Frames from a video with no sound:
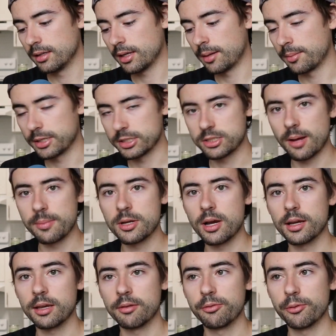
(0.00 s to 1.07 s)
I'm going to stop
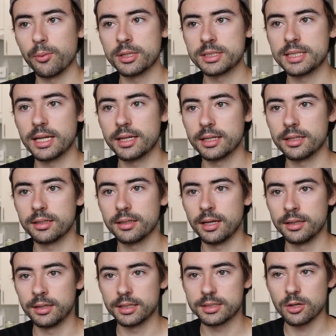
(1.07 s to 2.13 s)
talking for 1 second,
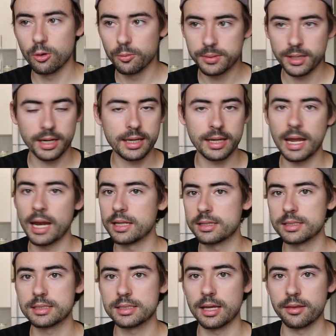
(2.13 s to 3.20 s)
and let's hope that I can edit
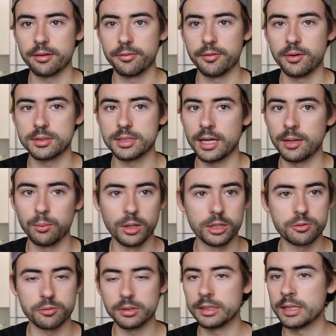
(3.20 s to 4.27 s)
this together, folks. I
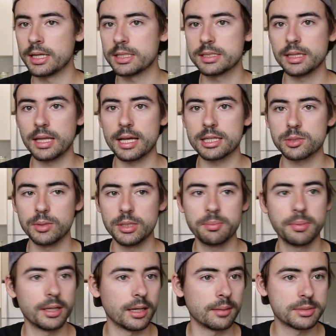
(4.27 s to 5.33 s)
worked really nicely last week,
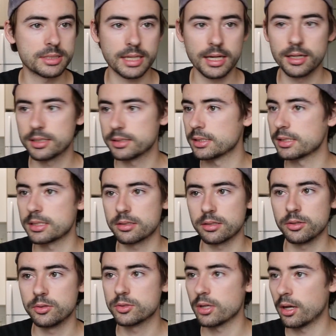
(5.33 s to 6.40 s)
but I'm scared because this is a
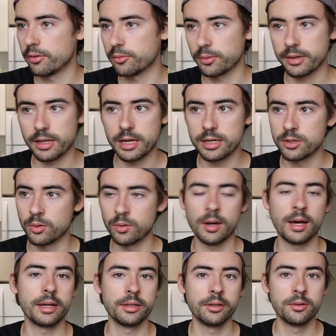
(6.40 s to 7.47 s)
new software that I don't know
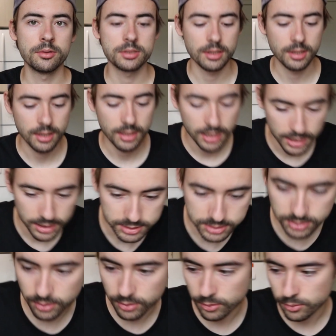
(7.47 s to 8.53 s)
how to use.
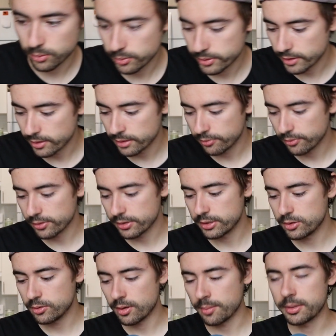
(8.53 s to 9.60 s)
So without any further
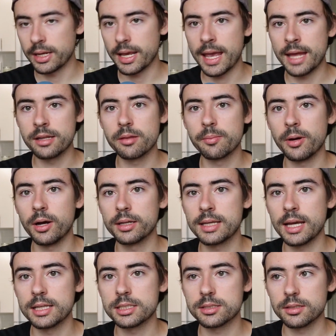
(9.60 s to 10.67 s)
ado, I'm going to end the
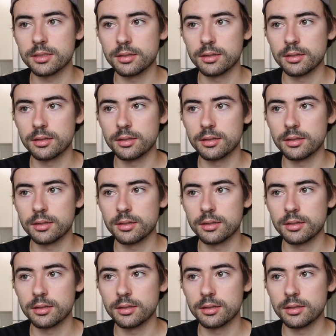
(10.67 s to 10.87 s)
podcast.